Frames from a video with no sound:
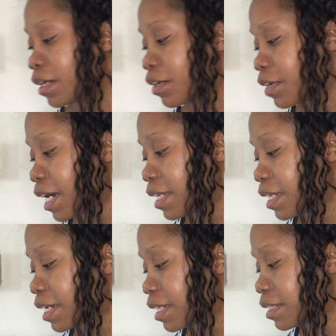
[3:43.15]
All right,
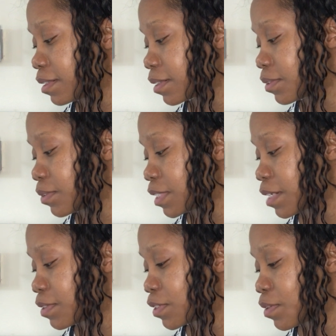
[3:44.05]
then I'll go
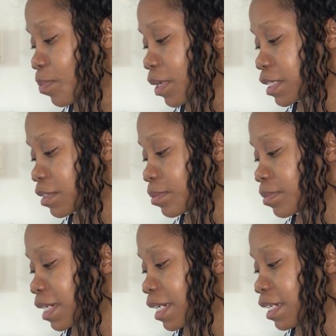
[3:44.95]
down to the
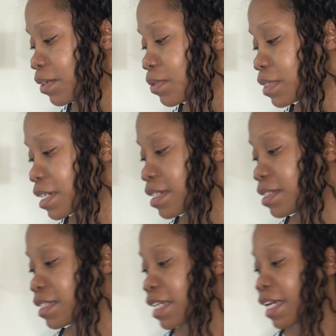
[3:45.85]
bottom, and it goes on to
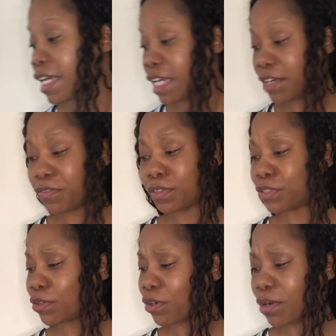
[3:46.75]
say, if you
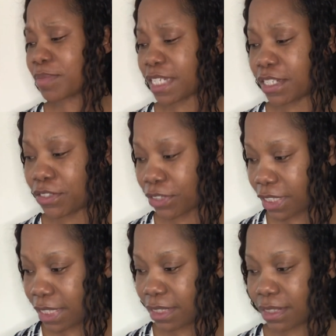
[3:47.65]
don't update your
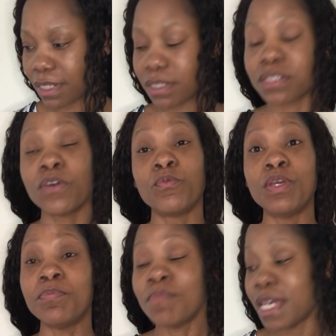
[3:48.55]
details, we
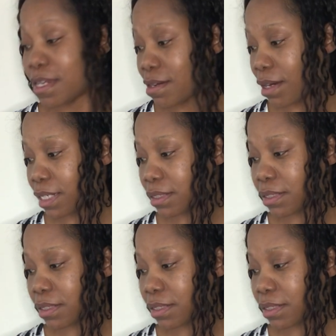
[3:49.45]
may not